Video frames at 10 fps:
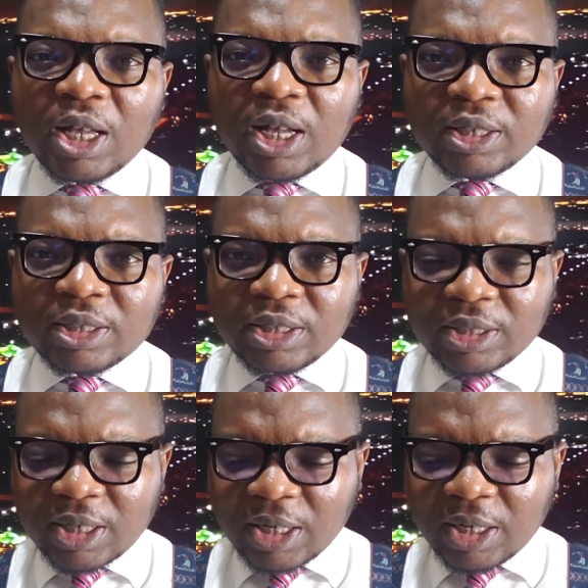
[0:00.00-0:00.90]
And
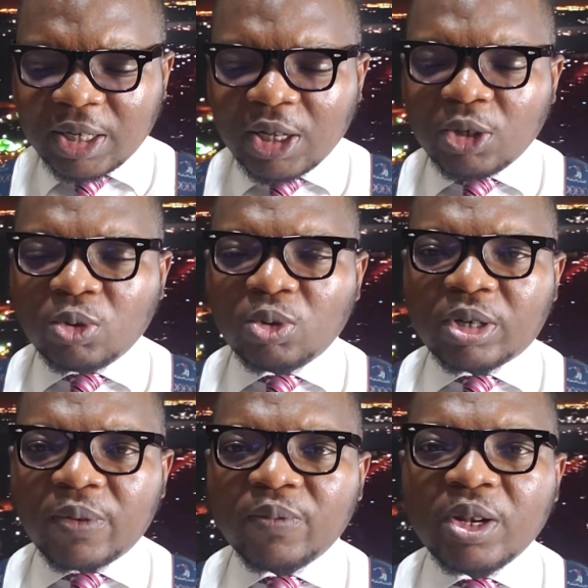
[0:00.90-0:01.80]
sincerely, you
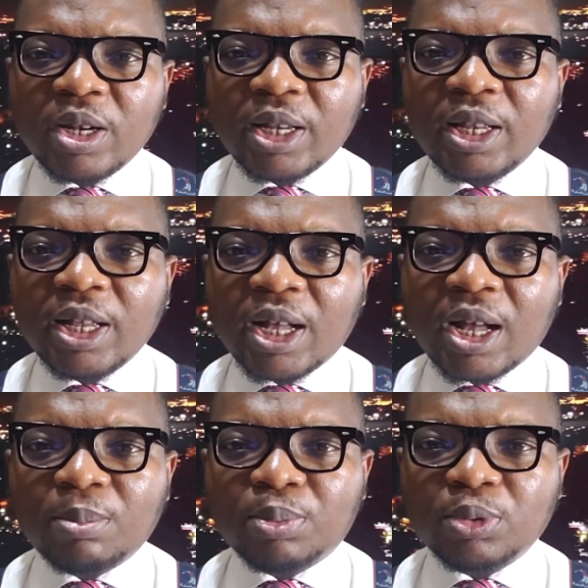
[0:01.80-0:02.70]
definitely
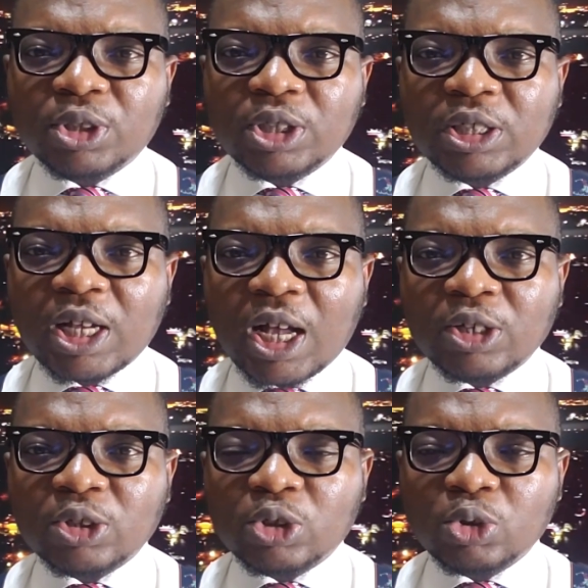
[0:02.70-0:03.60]
can push it
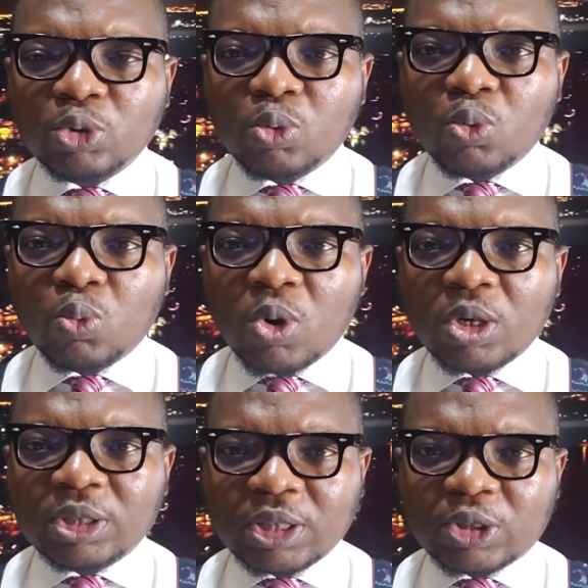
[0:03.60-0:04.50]
as you
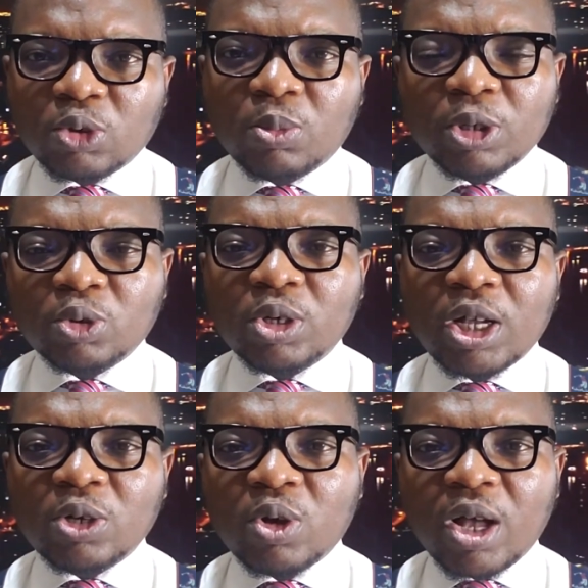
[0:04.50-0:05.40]
want it. So make sure
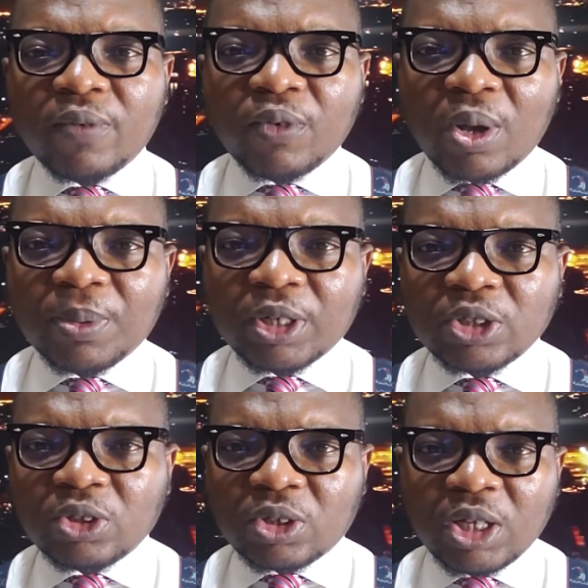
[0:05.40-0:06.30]
that you have your
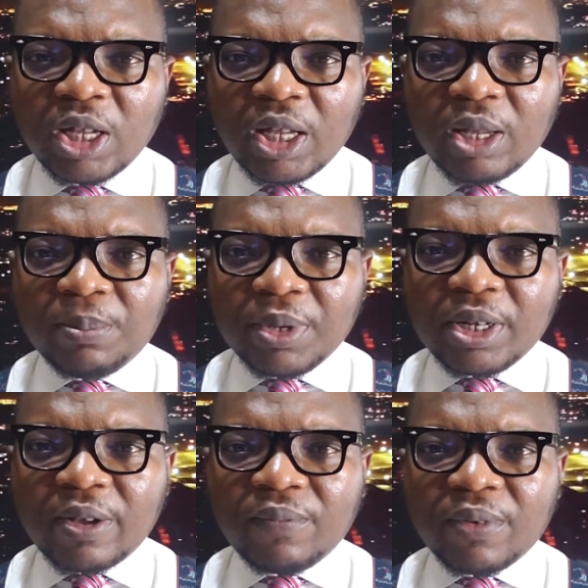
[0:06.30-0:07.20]
application in
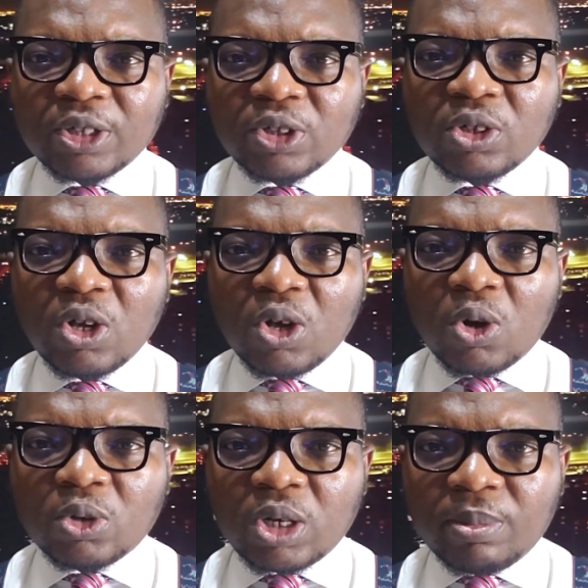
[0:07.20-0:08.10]
PDF version
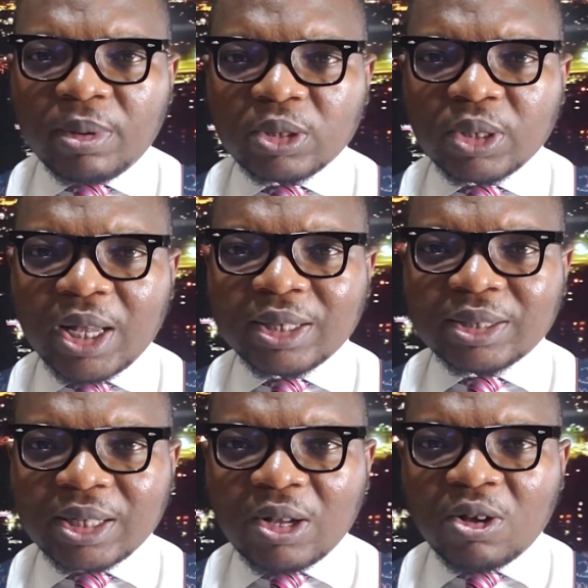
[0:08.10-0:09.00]
or MS
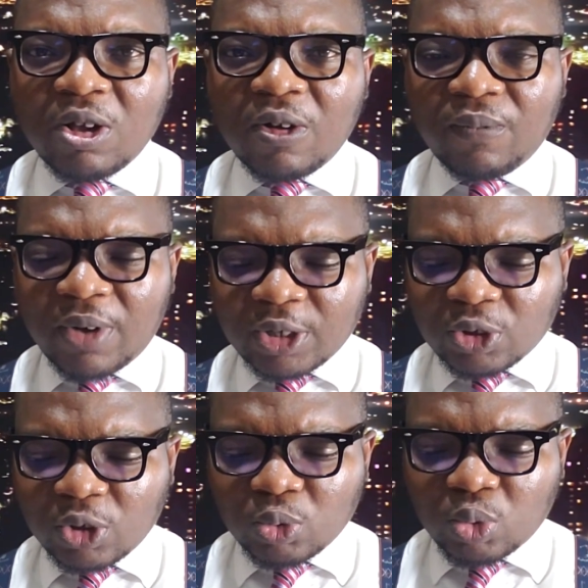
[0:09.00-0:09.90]
Excel
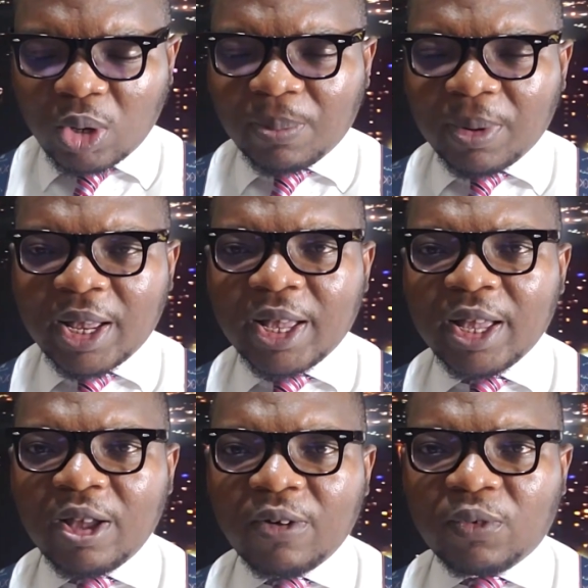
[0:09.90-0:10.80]
version to apply
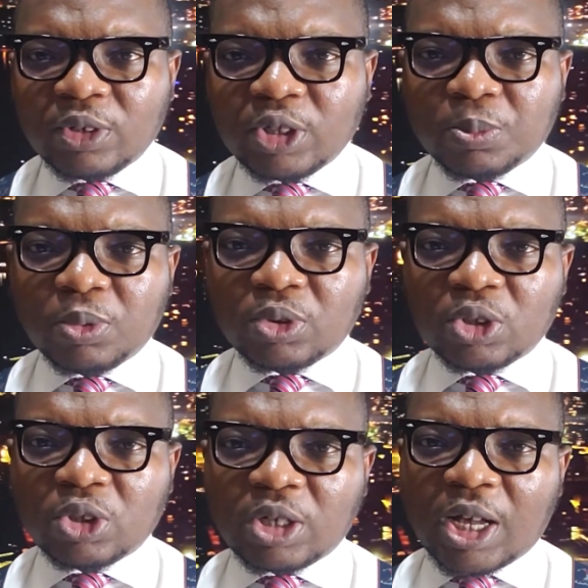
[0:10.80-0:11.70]
for this
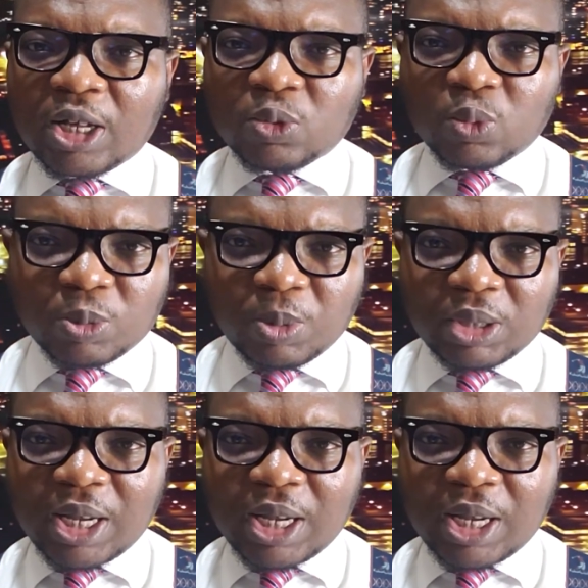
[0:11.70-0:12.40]
position as we speak.